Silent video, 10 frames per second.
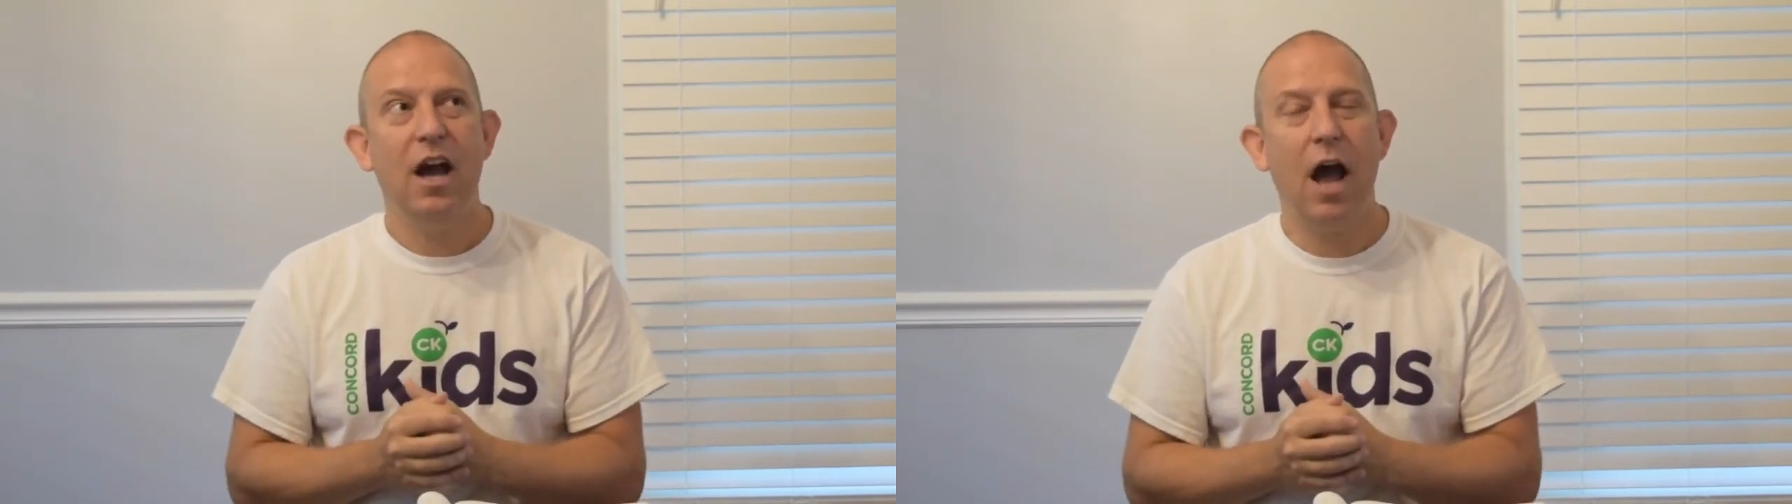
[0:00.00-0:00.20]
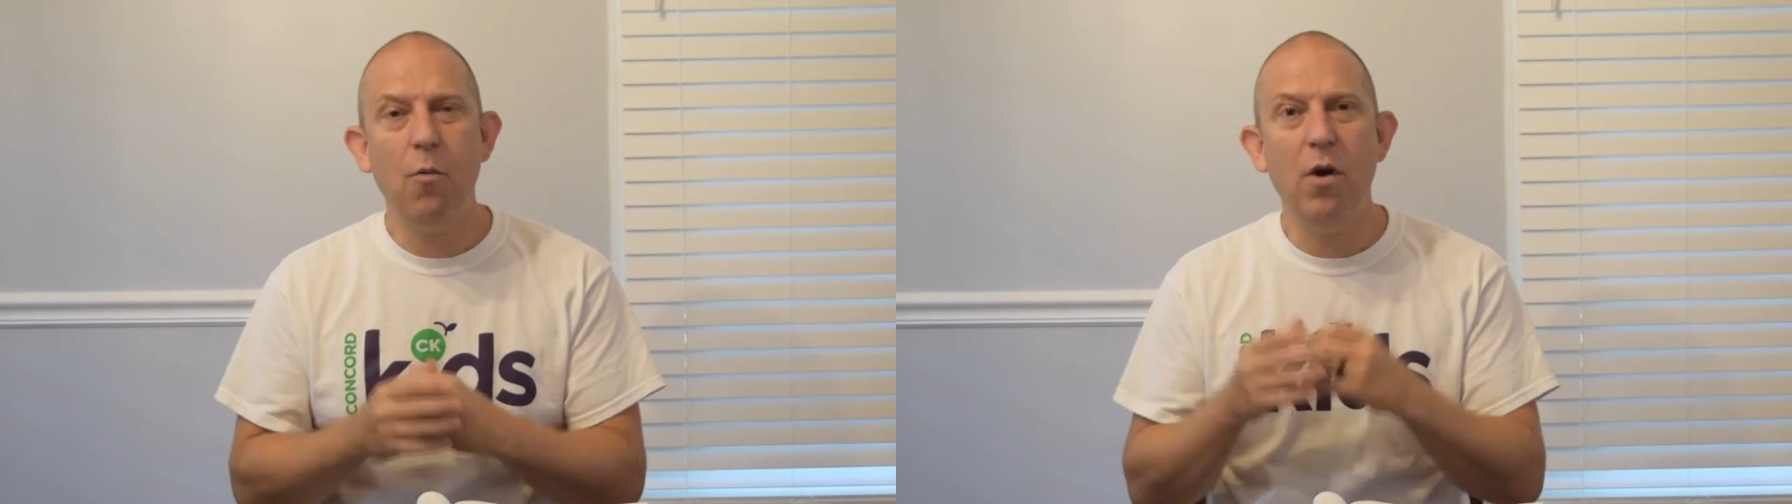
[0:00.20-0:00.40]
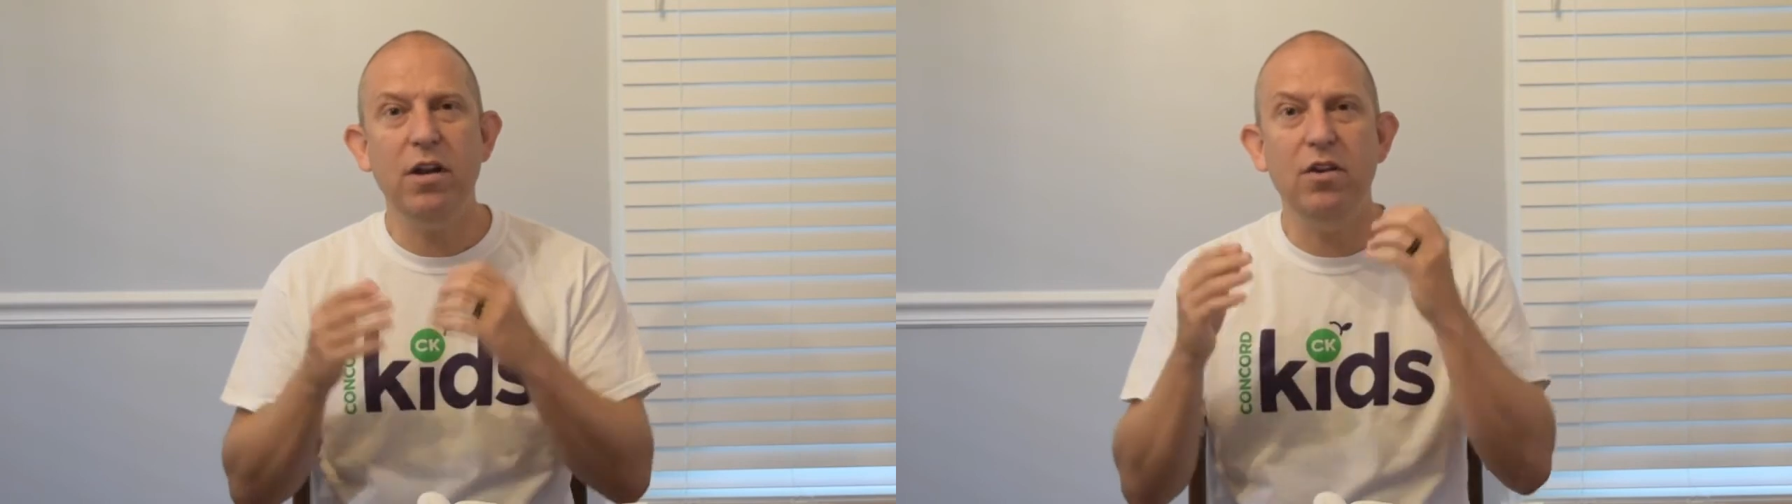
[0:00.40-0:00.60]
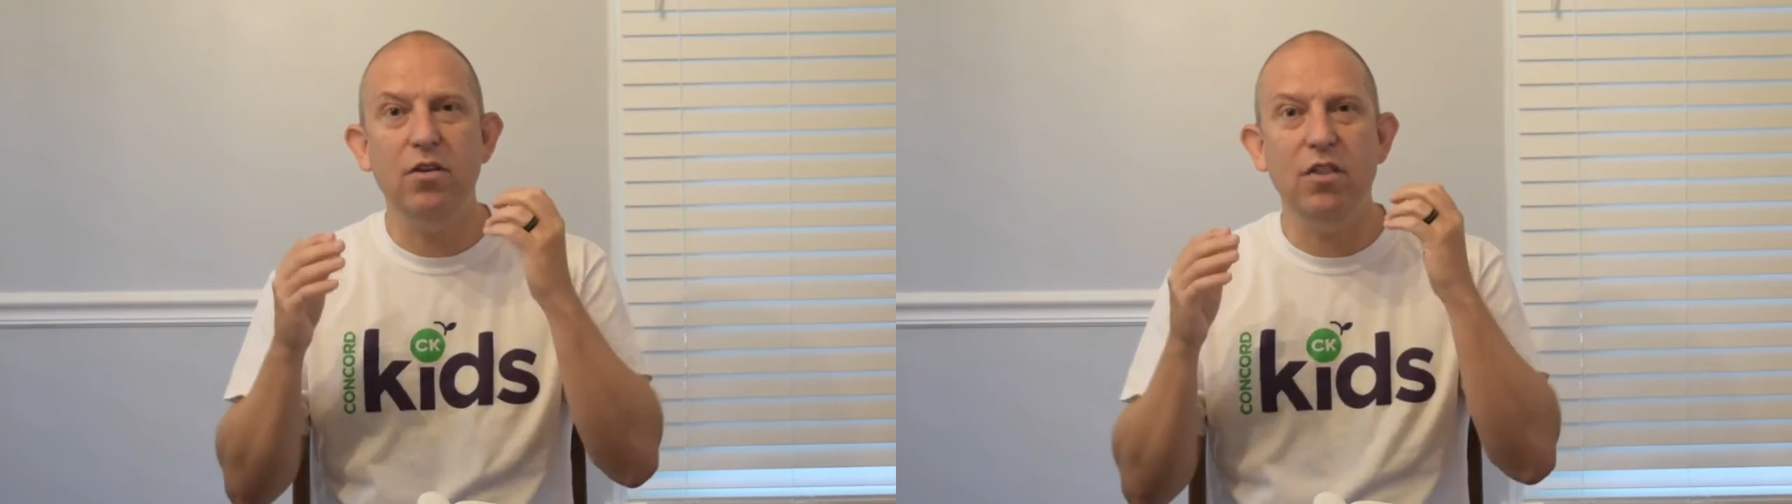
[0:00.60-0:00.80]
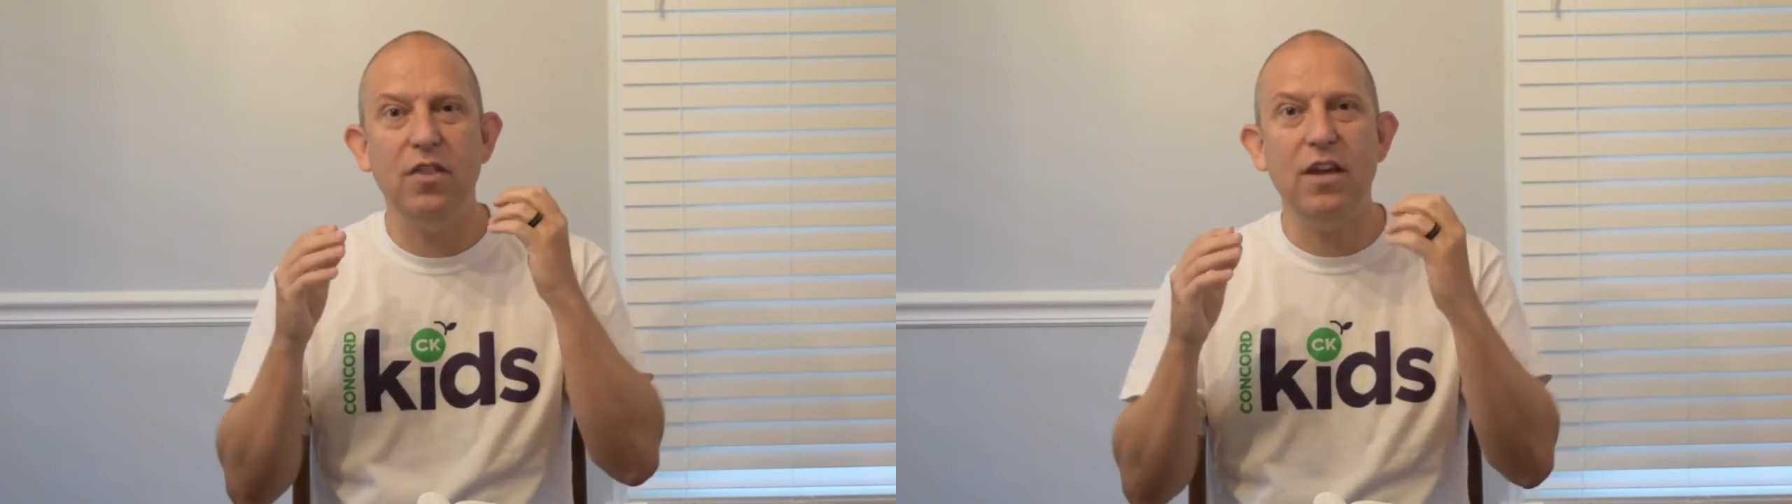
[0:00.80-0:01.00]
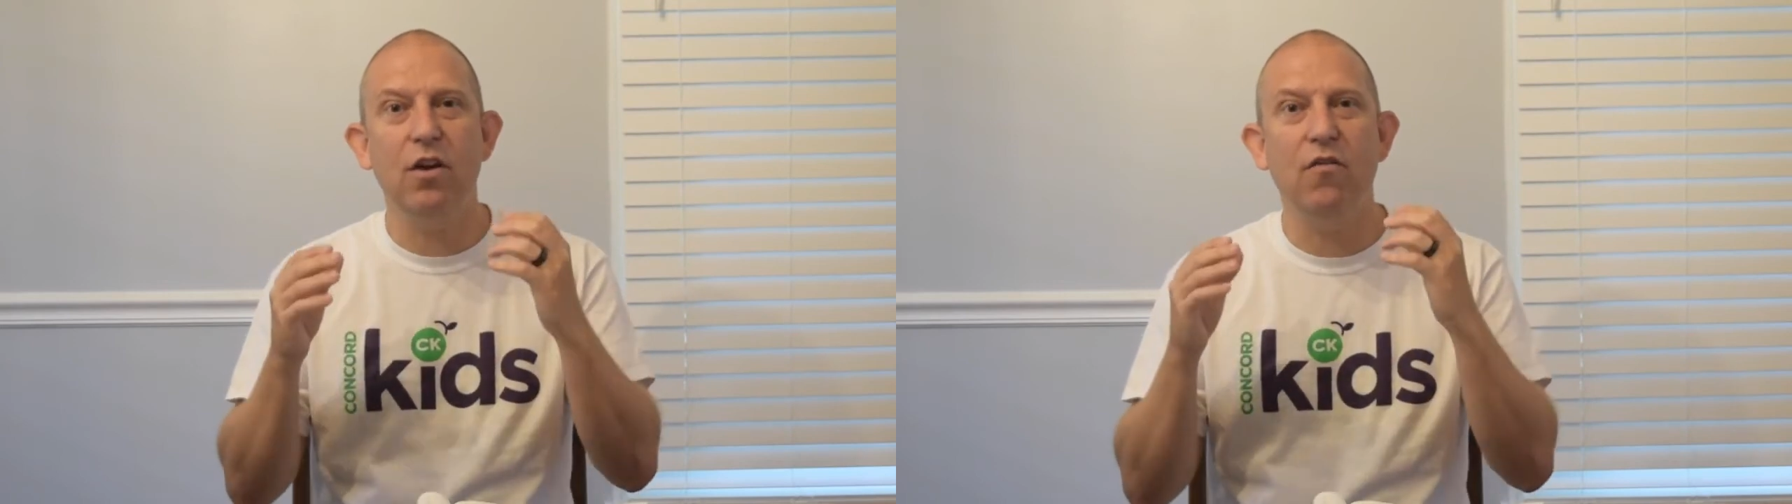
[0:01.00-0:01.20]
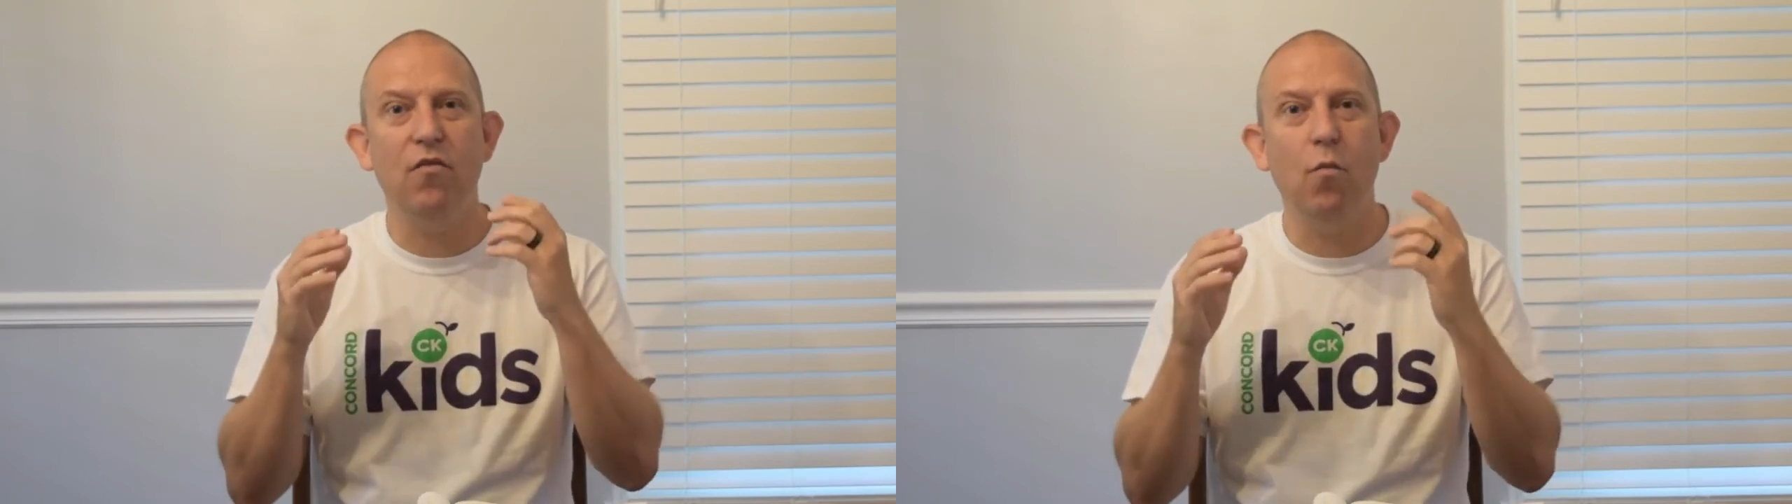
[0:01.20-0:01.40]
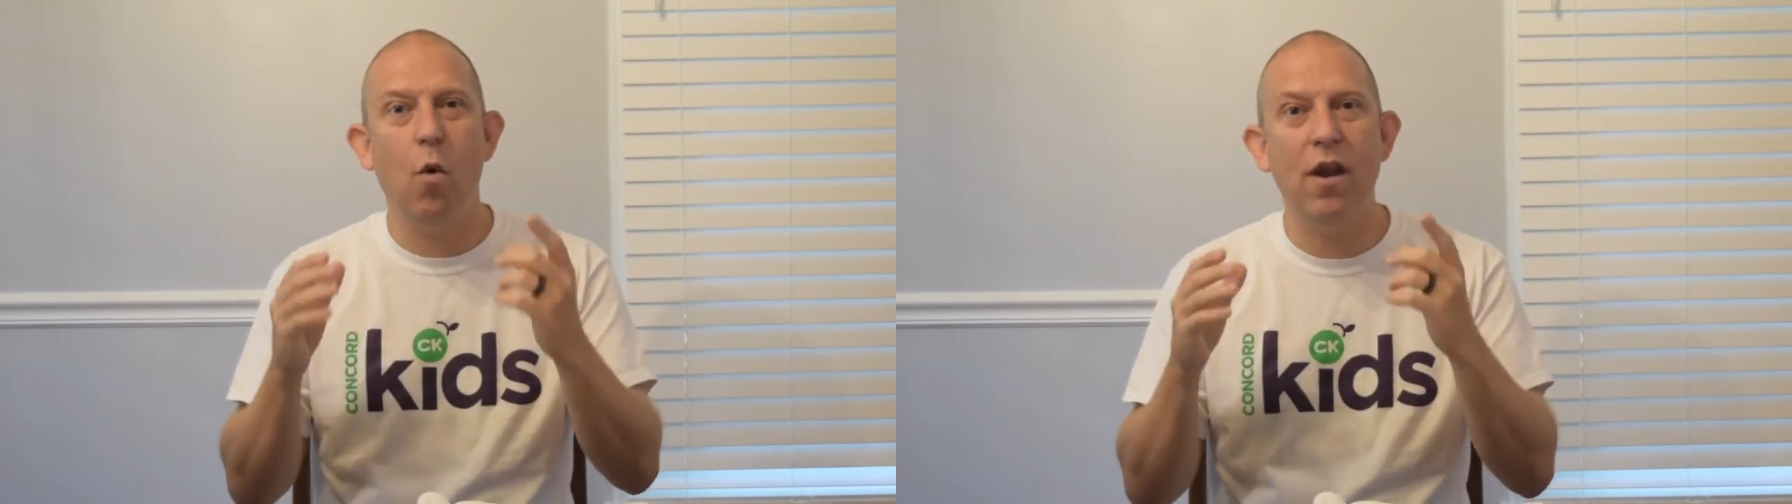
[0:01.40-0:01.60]
I want you to think
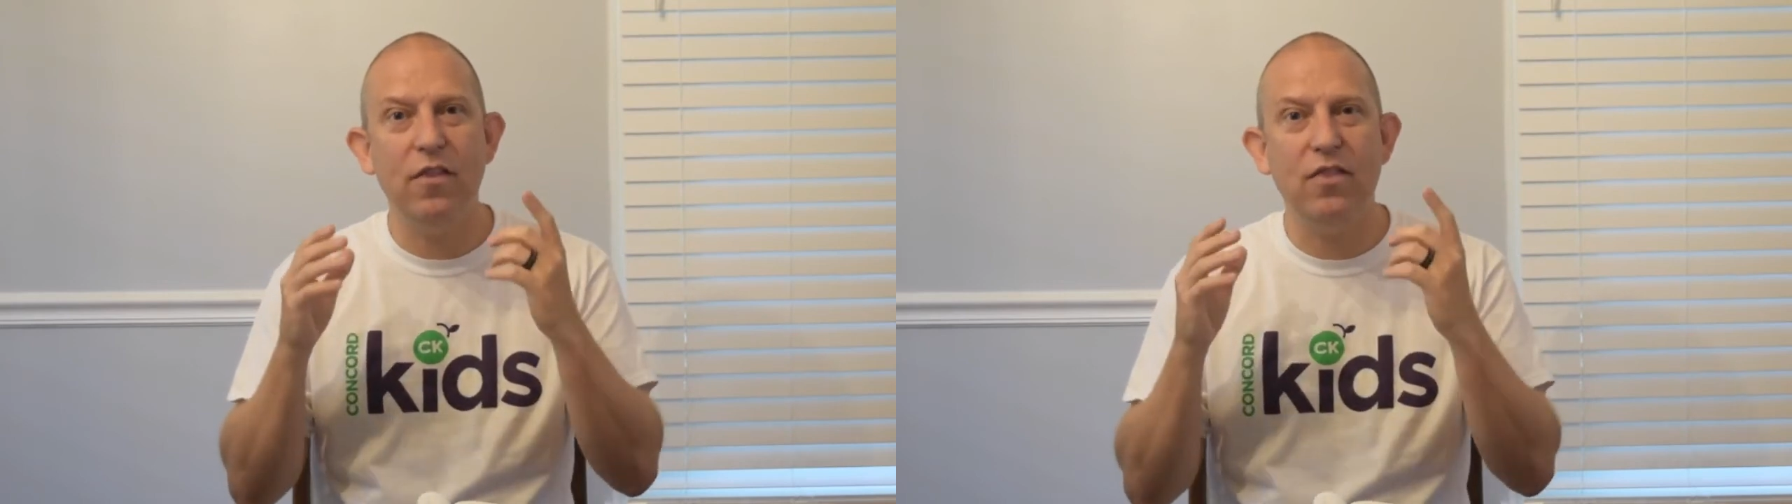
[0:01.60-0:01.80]
of one